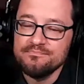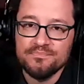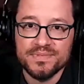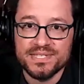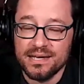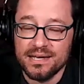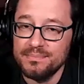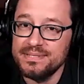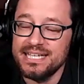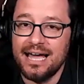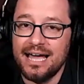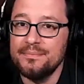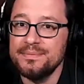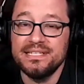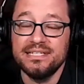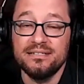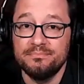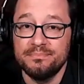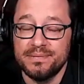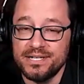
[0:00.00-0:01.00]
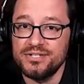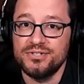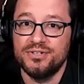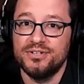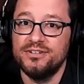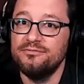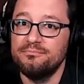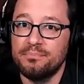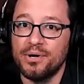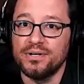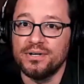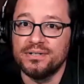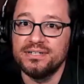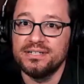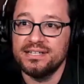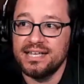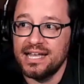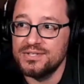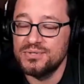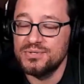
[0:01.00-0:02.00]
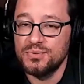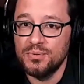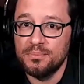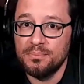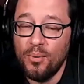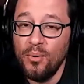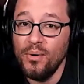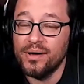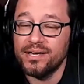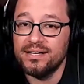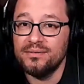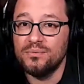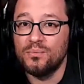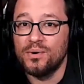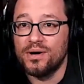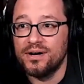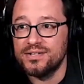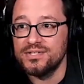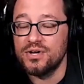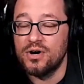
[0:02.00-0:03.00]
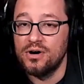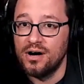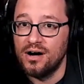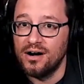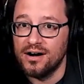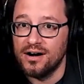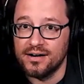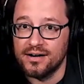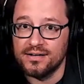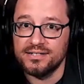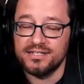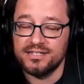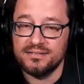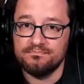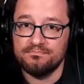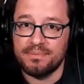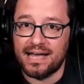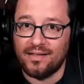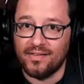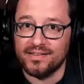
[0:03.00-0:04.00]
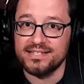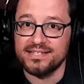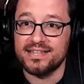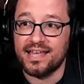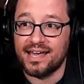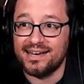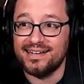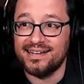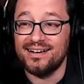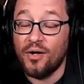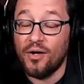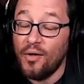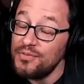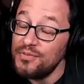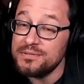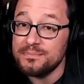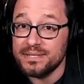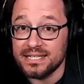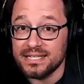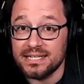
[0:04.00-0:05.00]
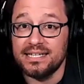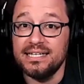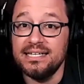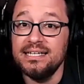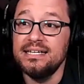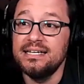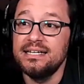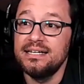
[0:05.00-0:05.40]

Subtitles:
sometimes the administrative burden gets to a point where it's hard to balance that. And ultimately,